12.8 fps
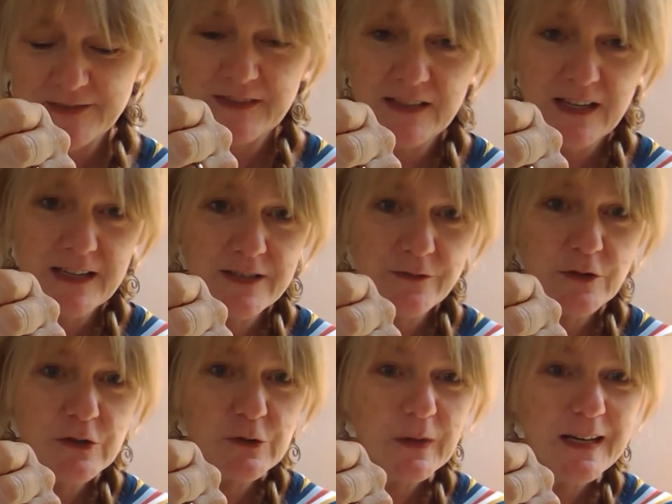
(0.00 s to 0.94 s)
Thanks for
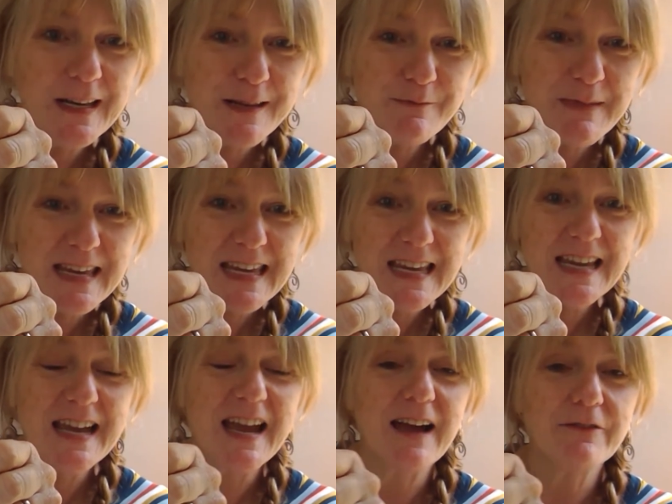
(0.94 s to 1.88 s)
joining me.
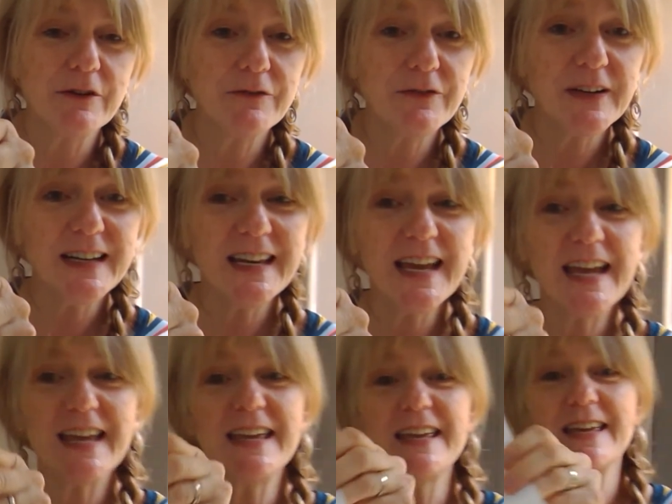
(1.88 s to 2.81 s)
Have a fun
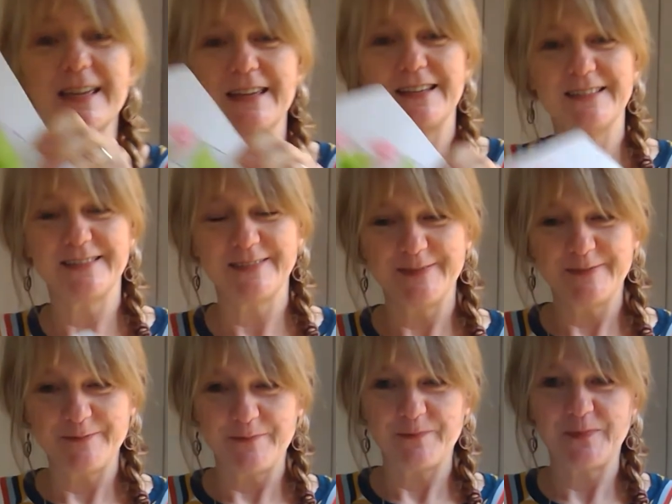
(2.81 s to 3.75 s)
day.
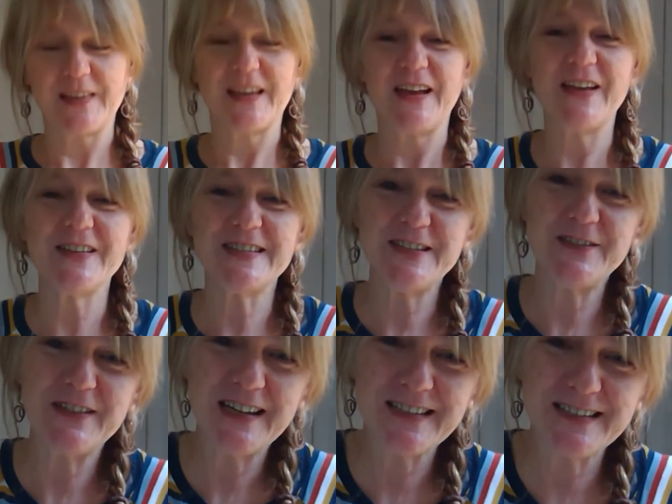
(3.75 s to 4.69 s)
I'll see
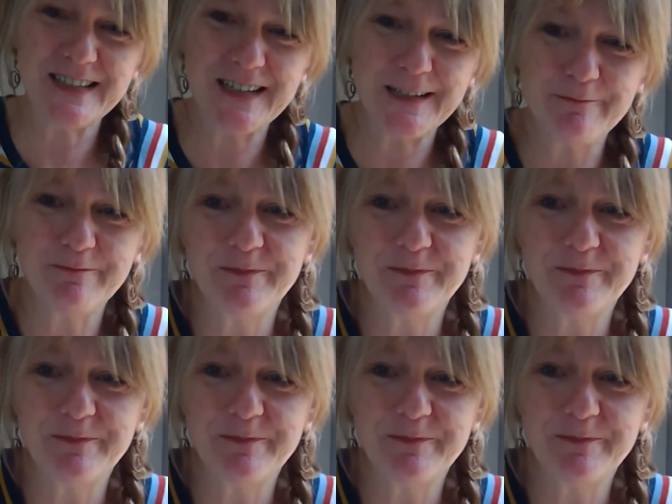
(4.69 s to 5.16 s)
you next time.